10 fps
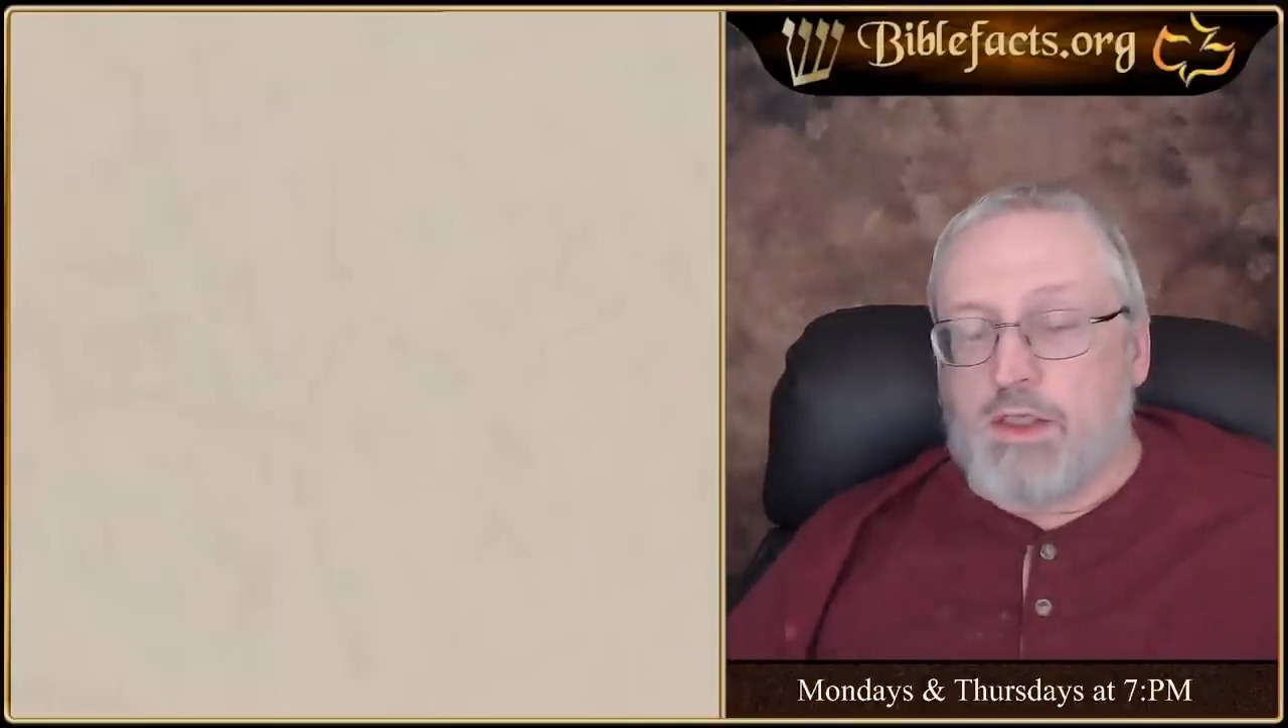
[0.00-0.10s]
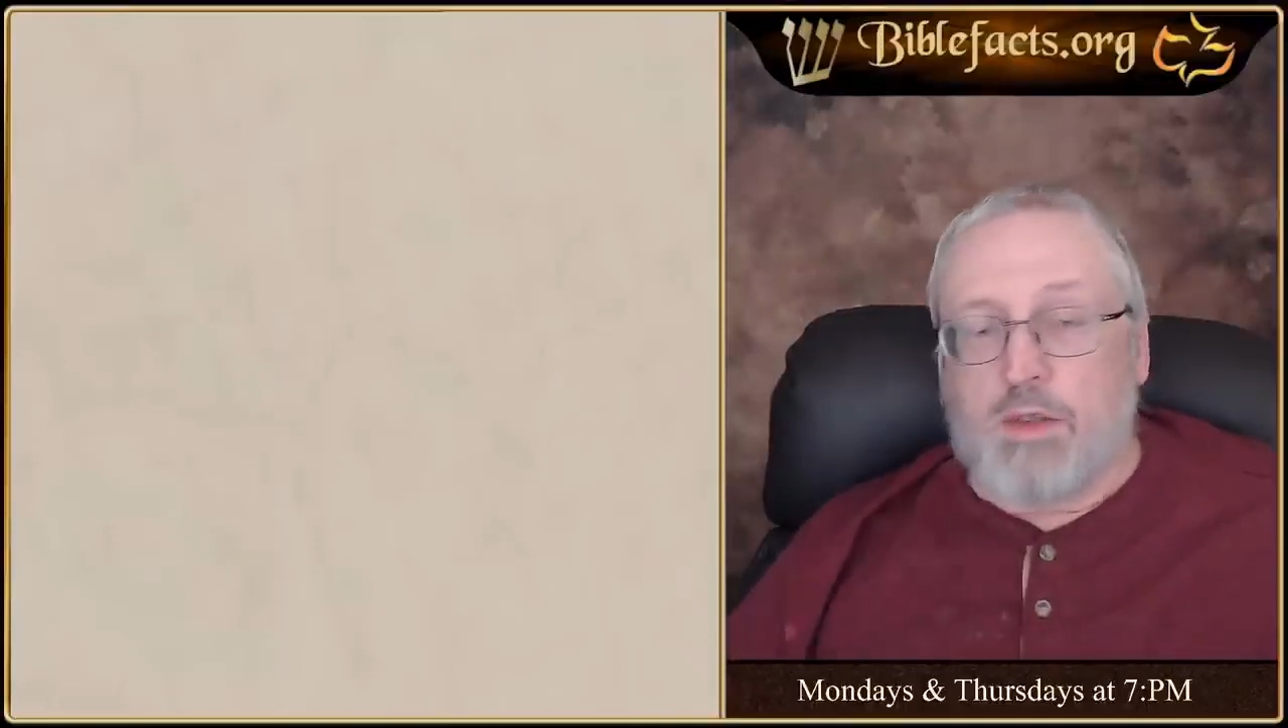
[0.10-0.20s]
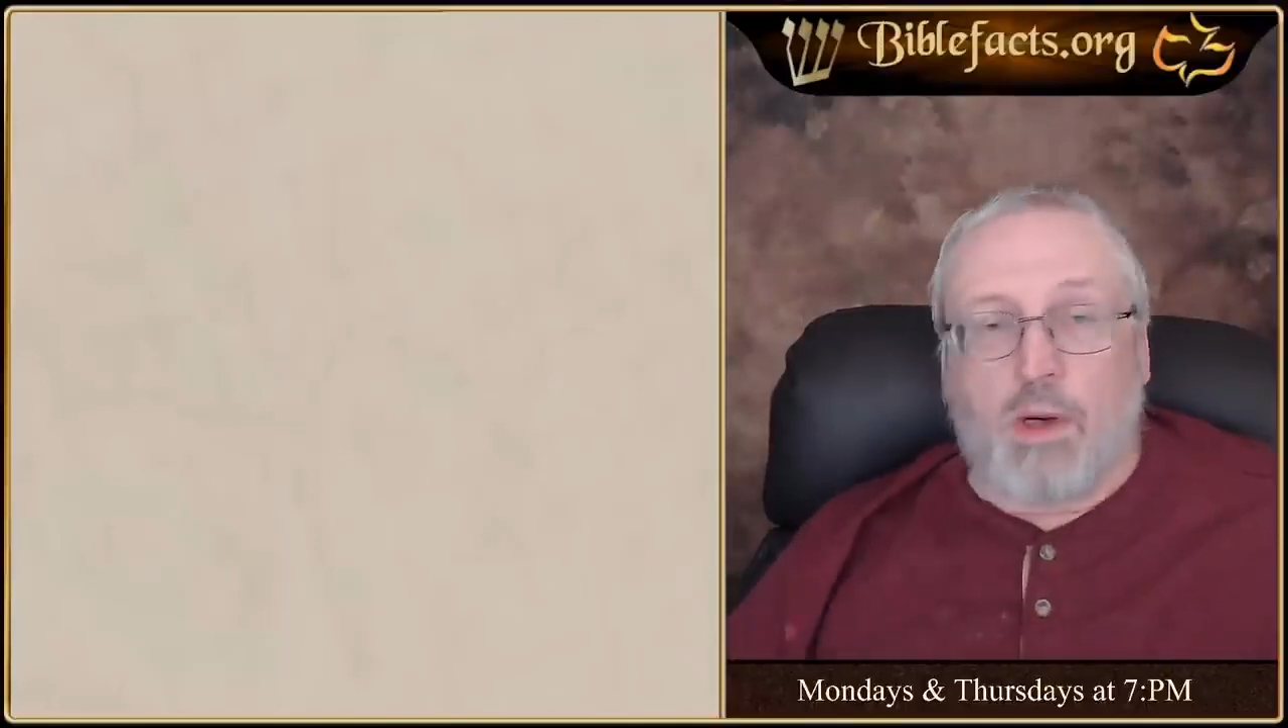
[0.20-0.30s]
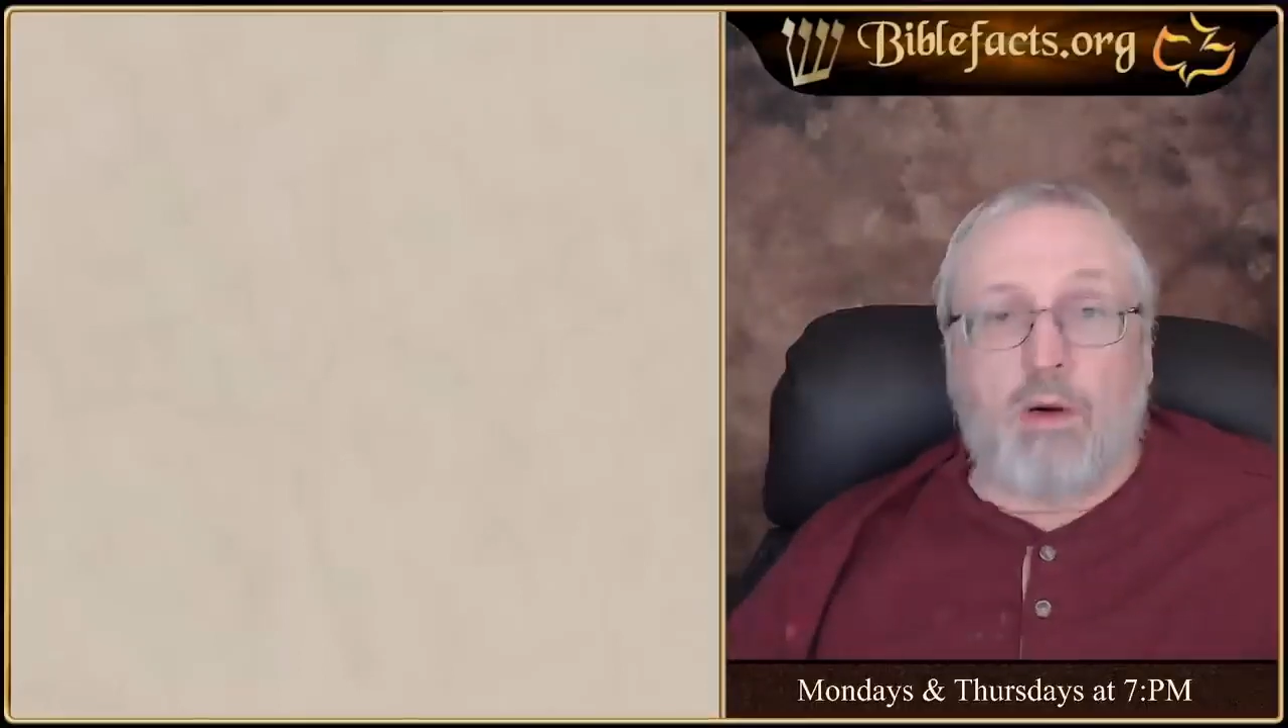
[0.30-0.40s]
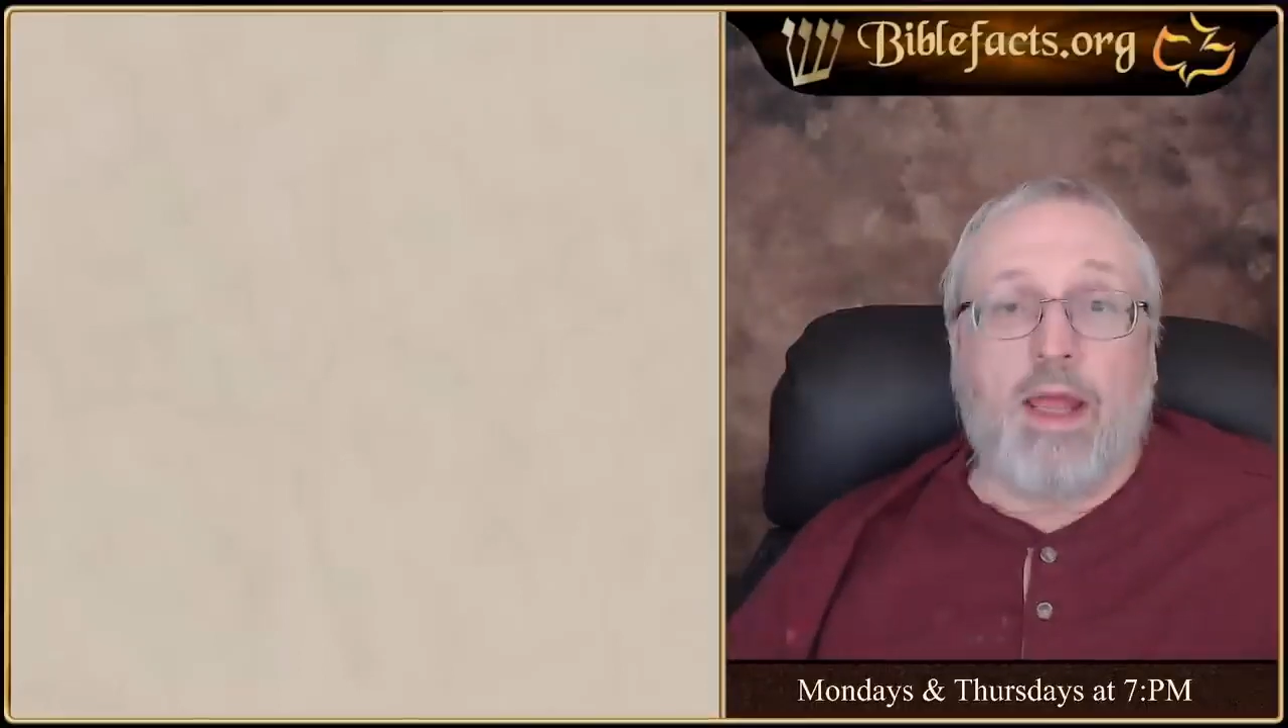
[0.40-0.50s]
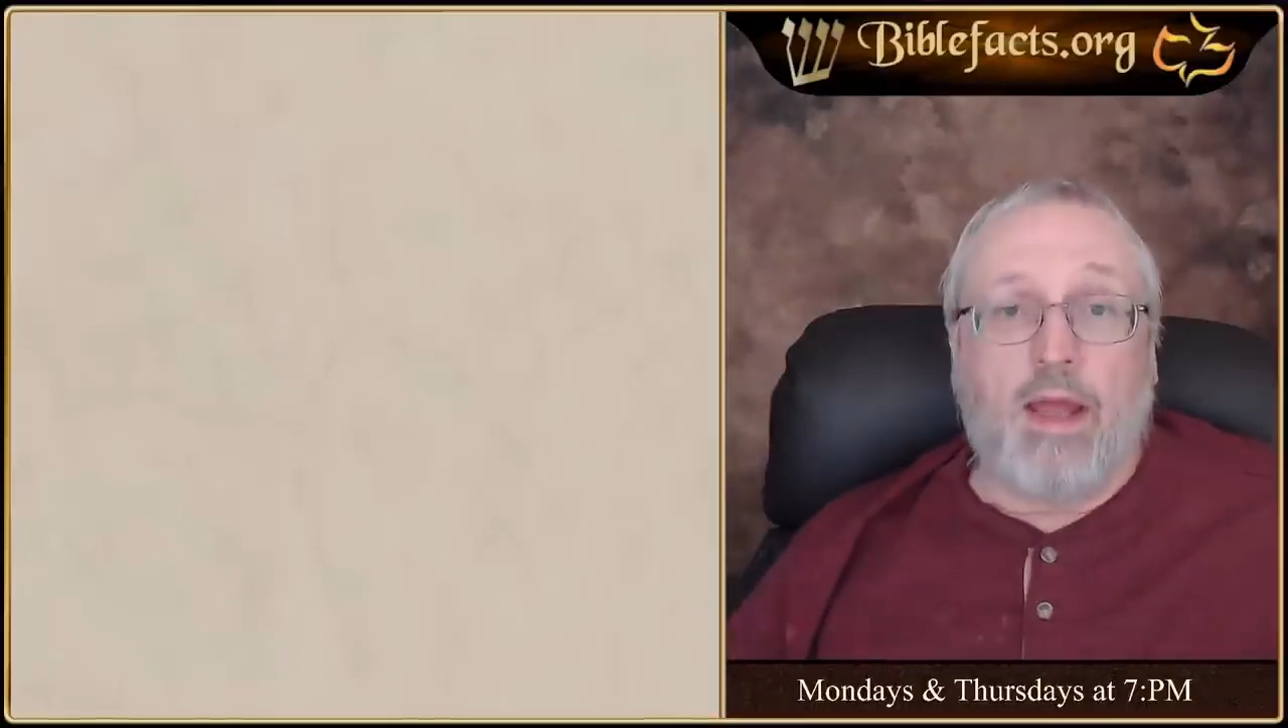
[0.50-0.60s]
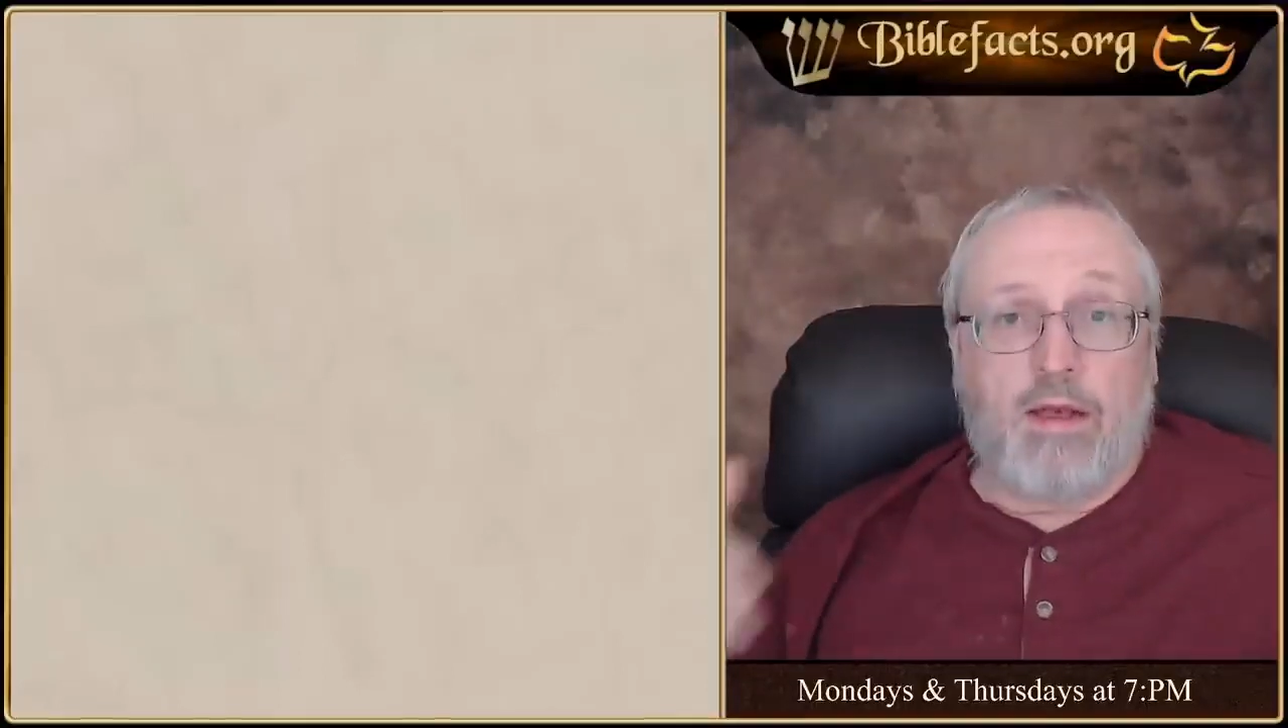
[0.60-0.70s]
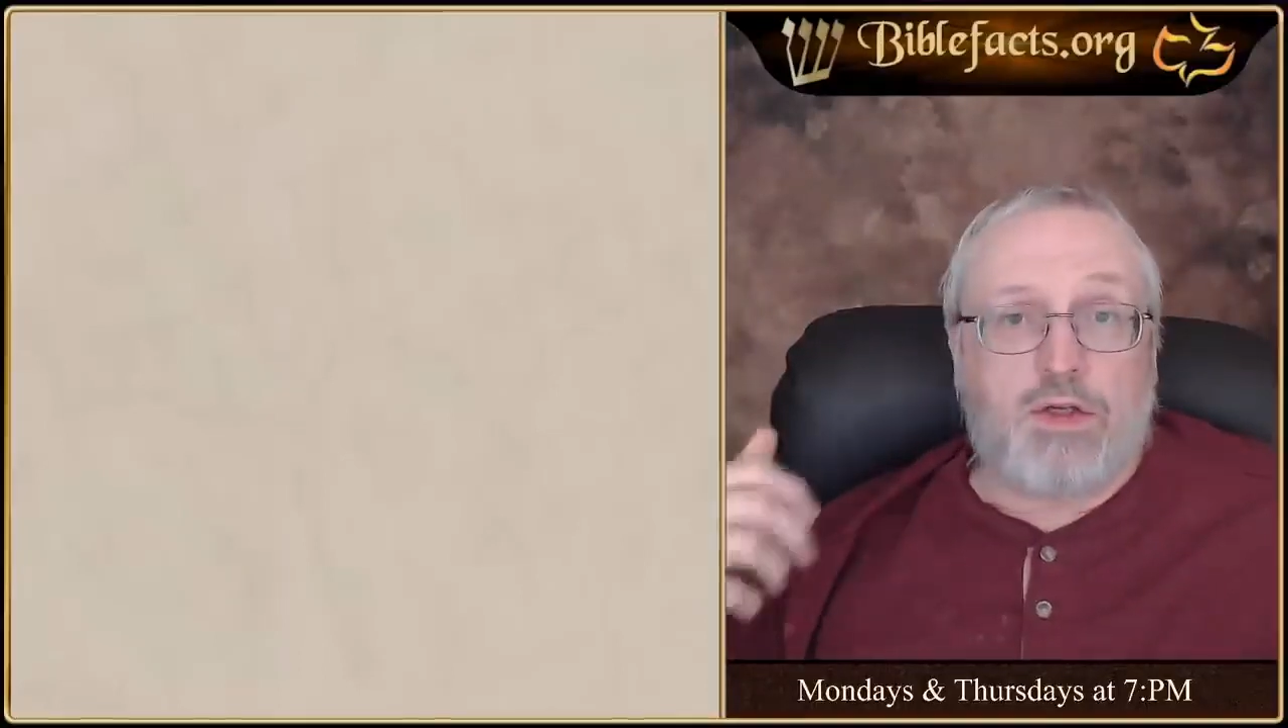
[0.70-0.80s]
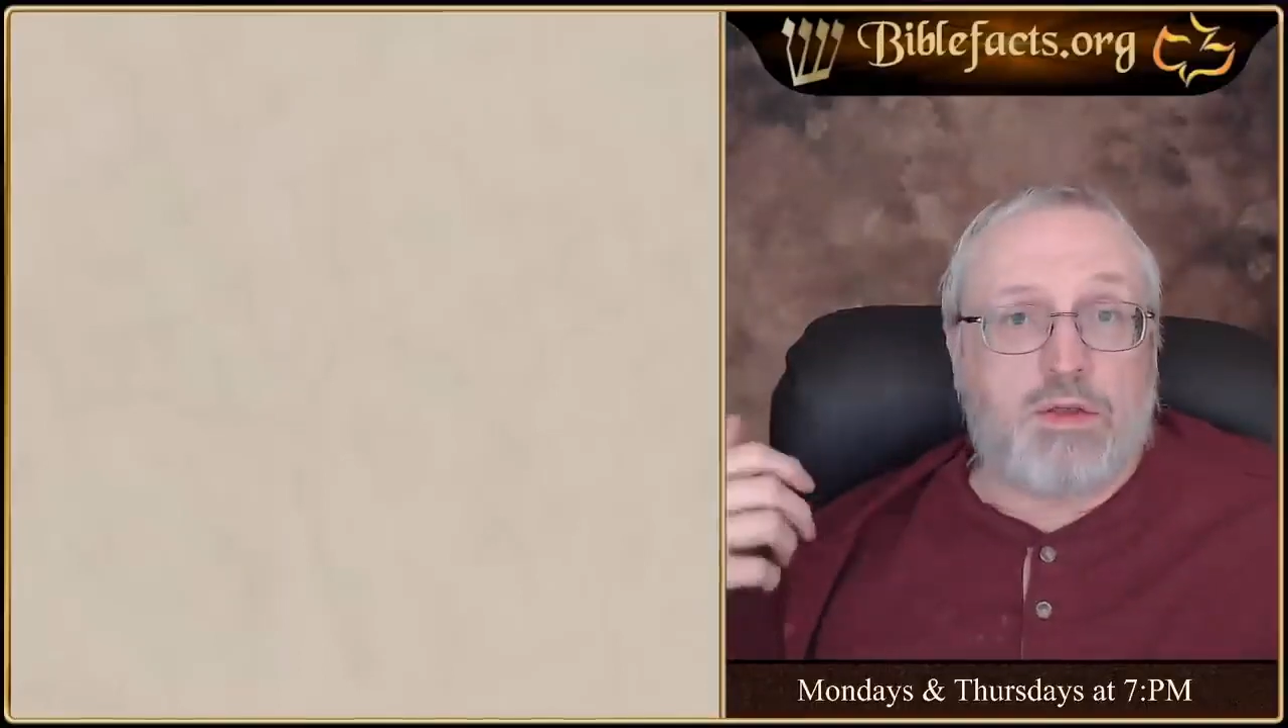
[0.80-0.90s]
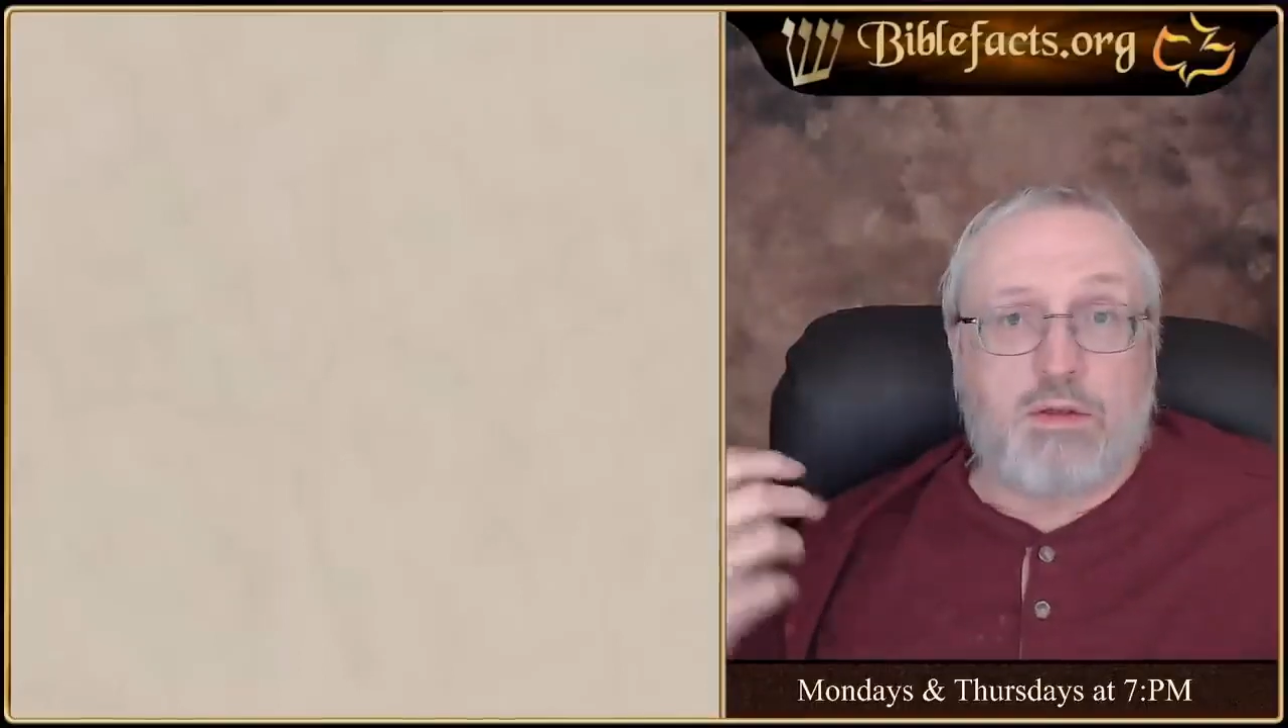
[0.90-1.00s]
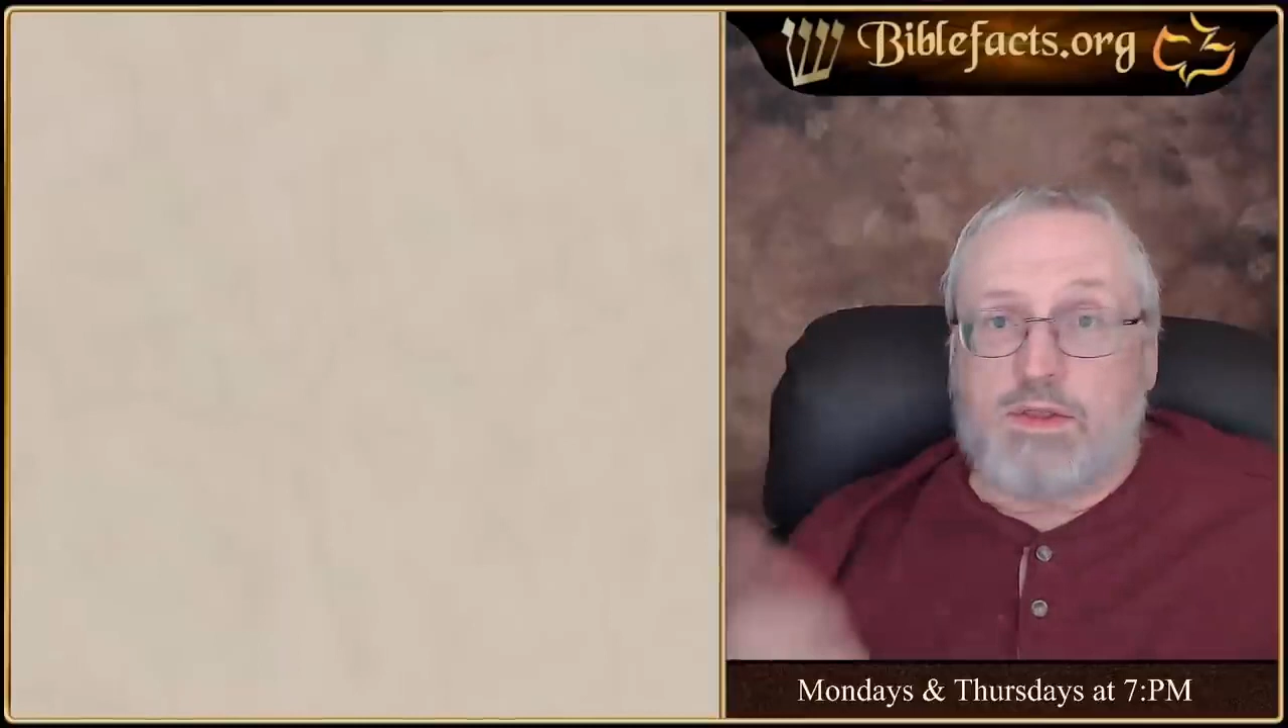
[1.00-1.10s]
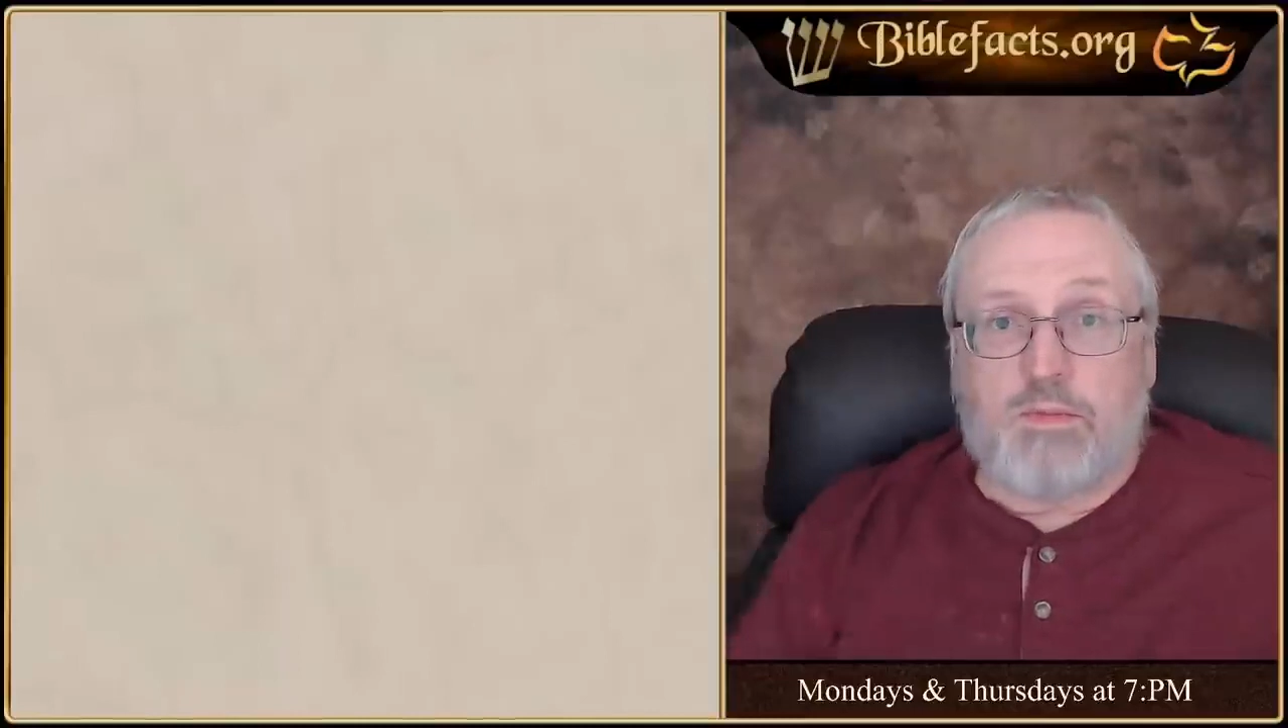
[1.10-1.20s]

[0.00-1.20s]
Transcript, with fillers: So I'll catch